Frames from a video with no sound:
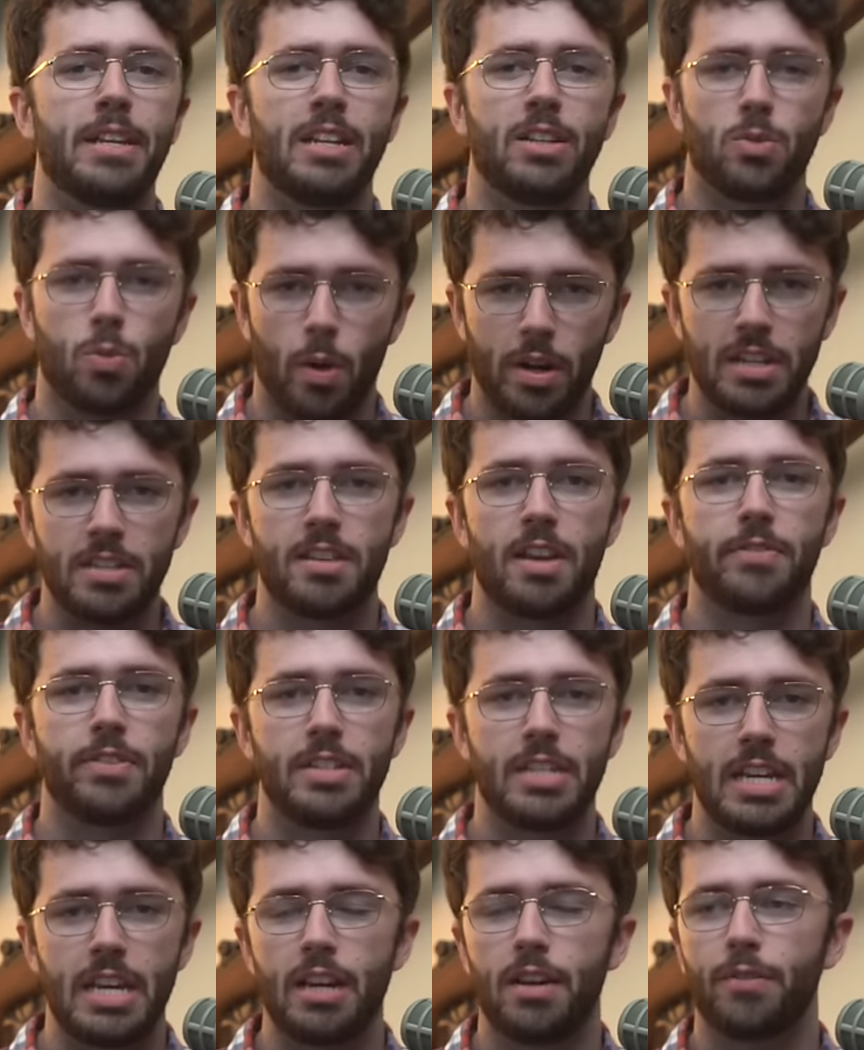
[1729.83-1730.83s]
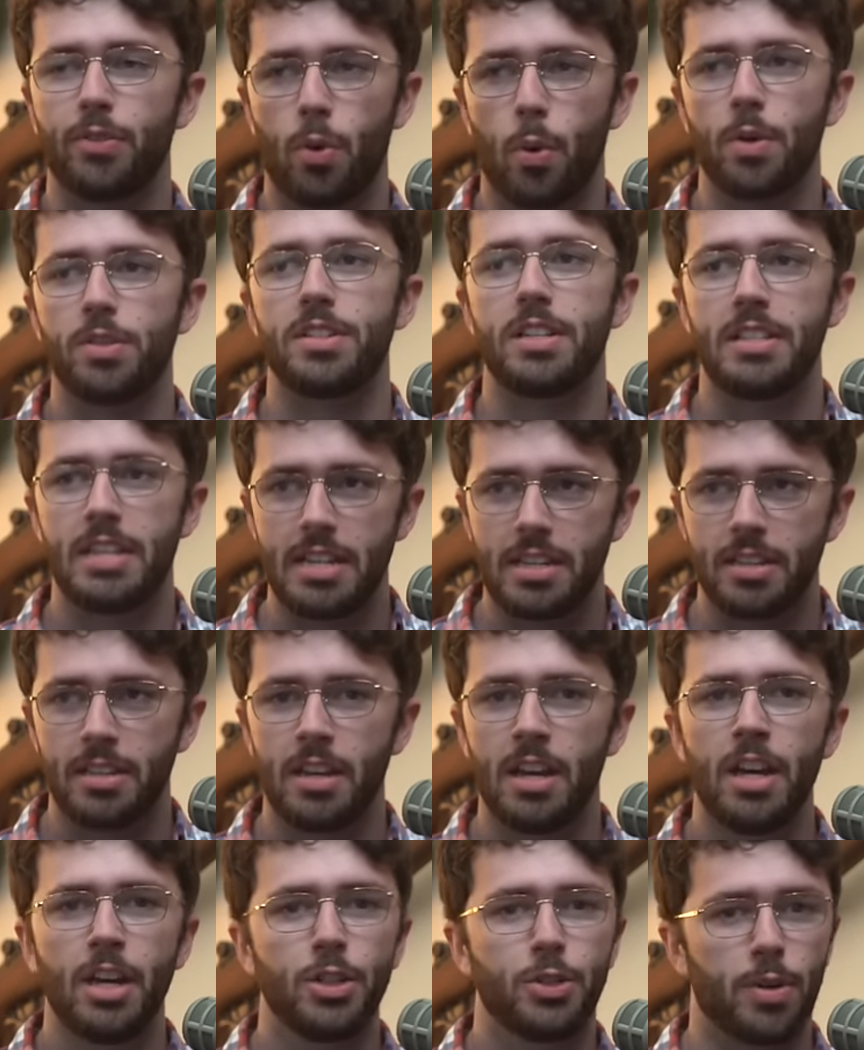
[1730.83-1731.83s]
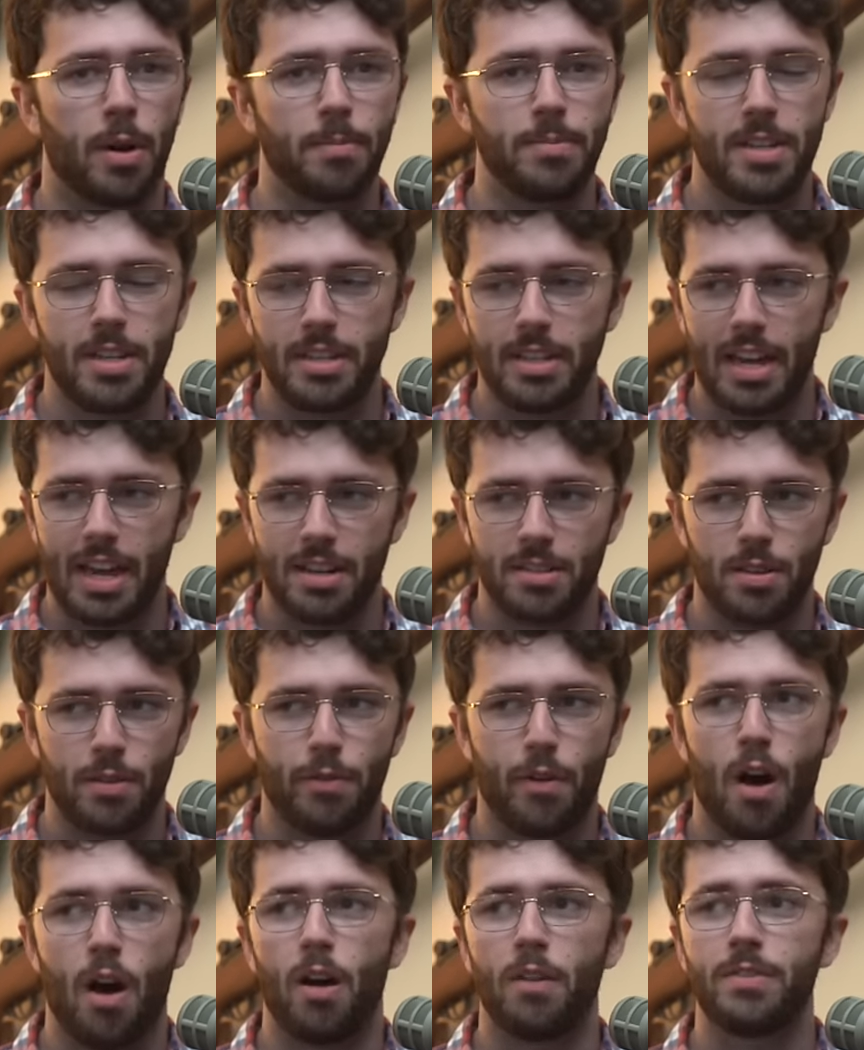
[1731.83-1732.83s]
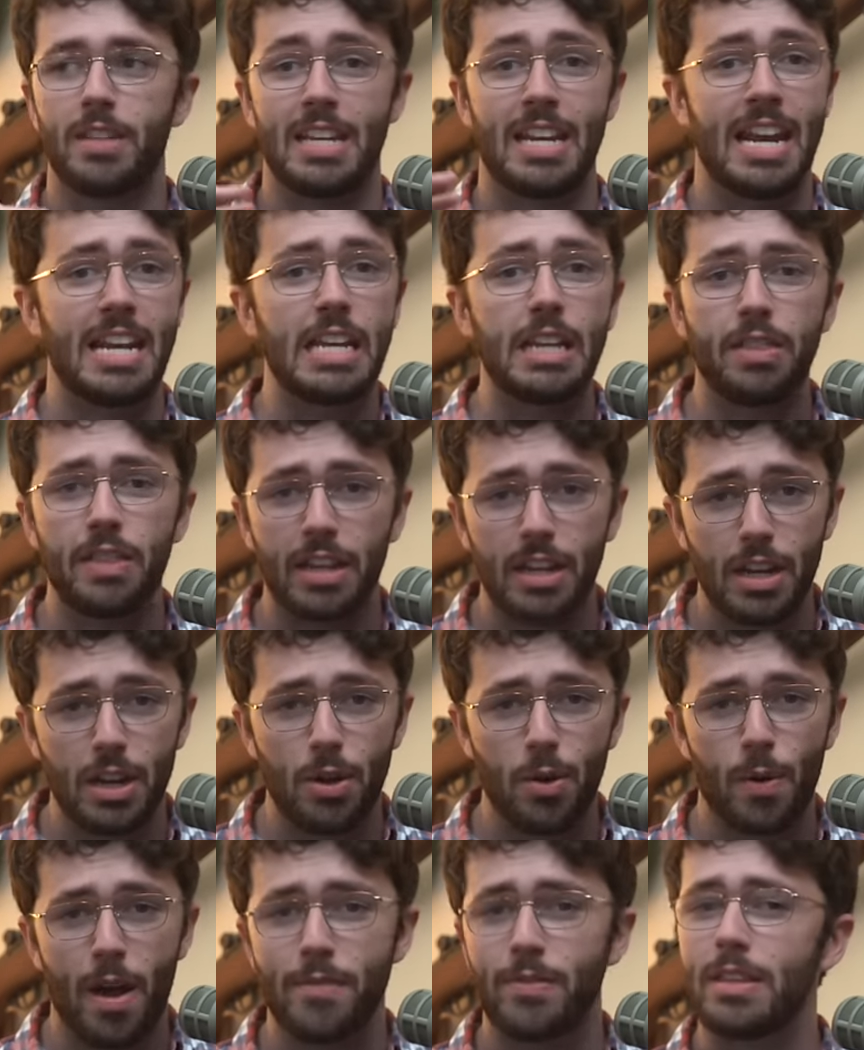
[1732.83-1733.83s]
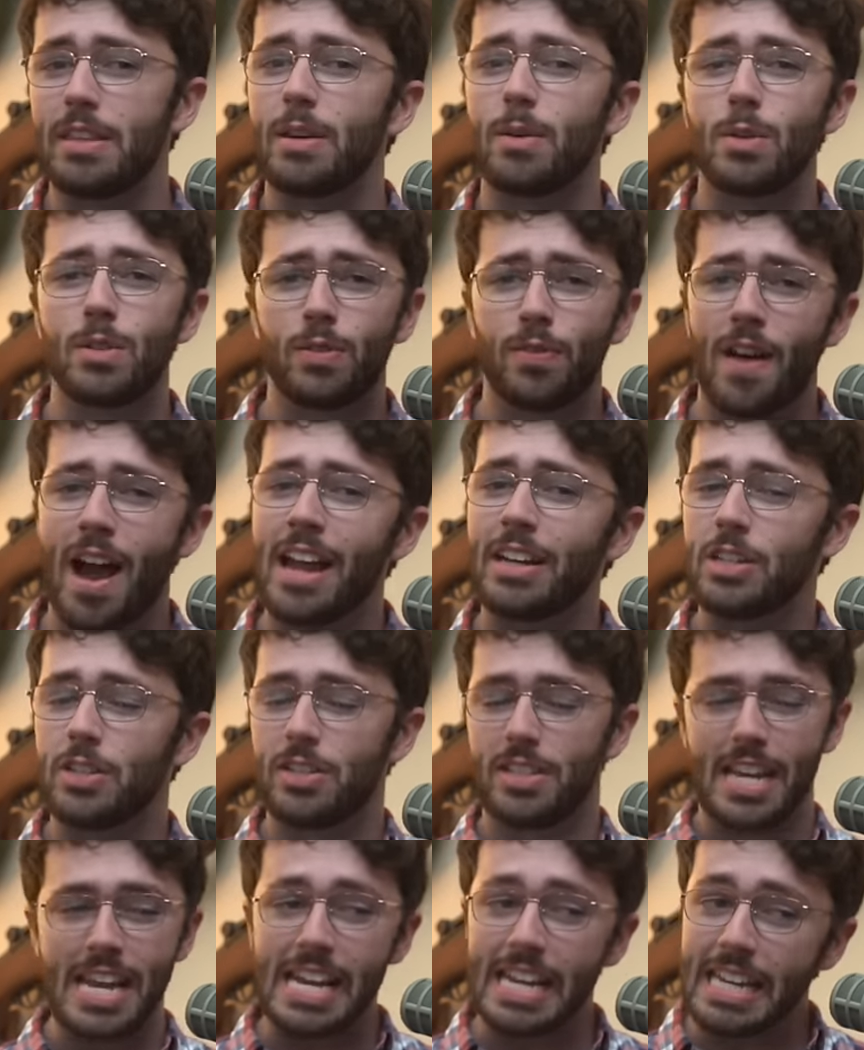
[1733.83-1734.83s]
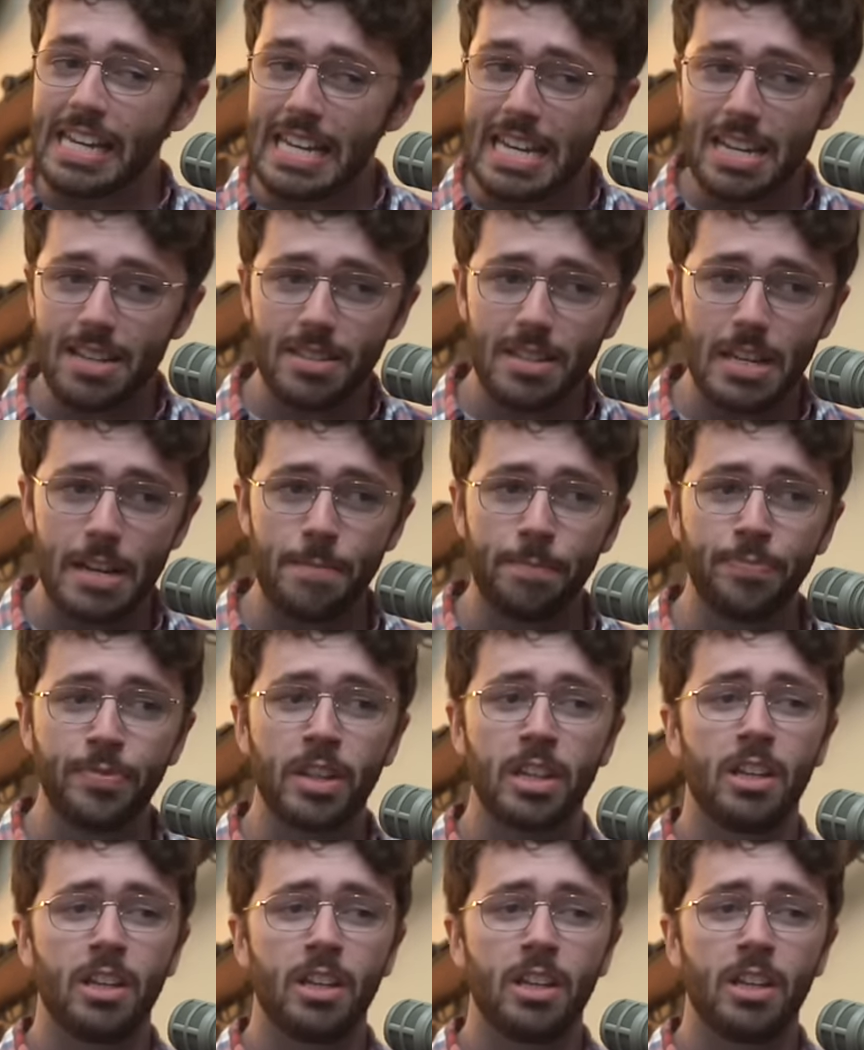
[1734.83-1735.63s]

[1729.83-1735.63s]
in 2017. Of course, it didn't. Trump didn't get us involved in anything new. Everything was fine. Just take it easy.